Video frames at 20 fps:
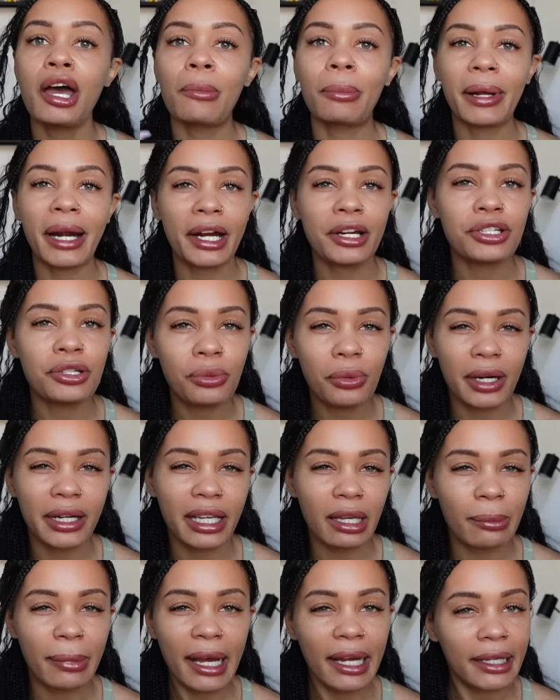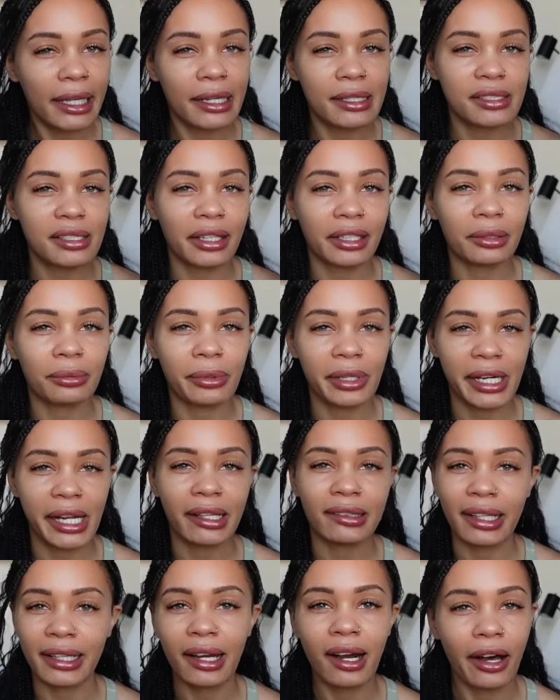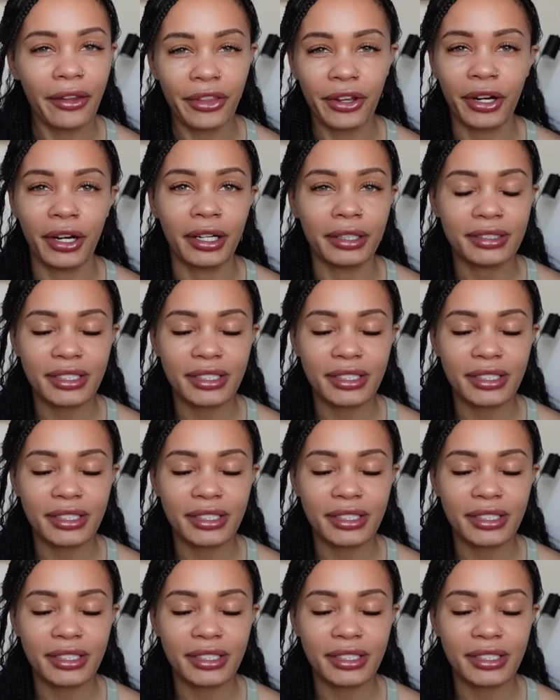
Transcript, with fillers: but I do want to get back into like reading like other